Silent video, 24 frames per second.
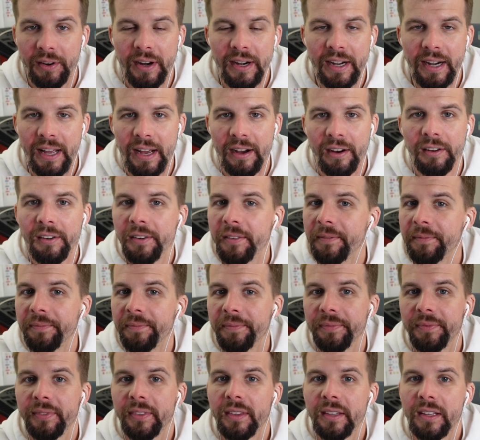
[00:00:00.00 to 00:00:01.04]
right now.
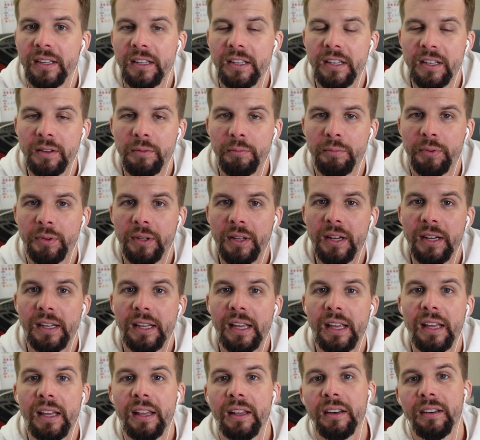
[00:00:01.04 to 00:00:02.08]
You can plug
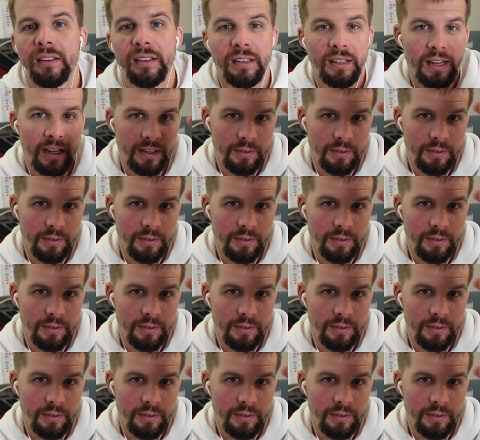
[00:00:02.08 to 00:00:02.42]
in.